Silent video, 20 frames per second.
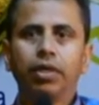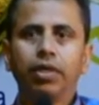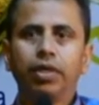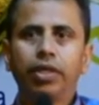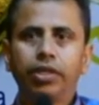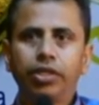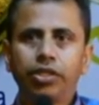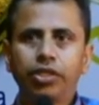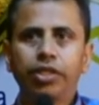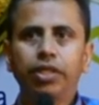
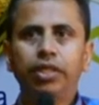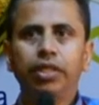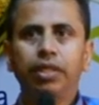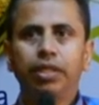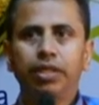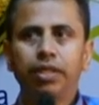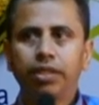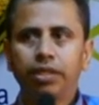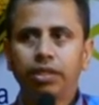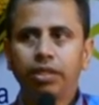history
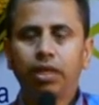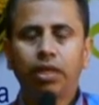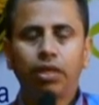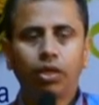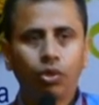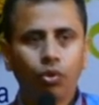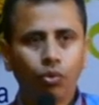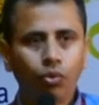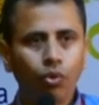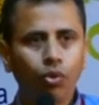is a
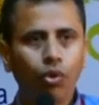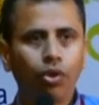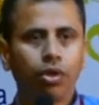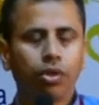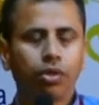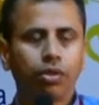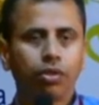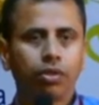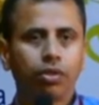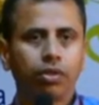tool
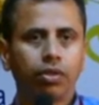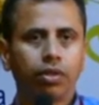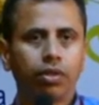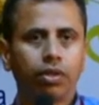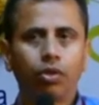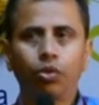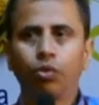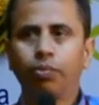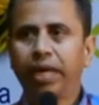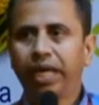
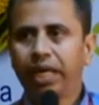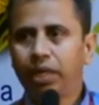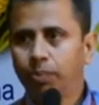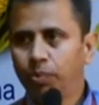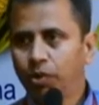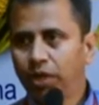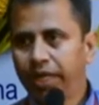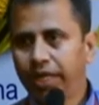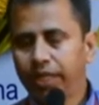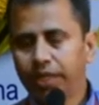to
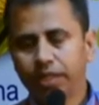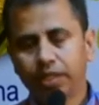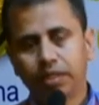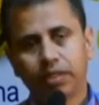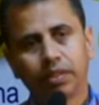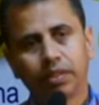manipulate,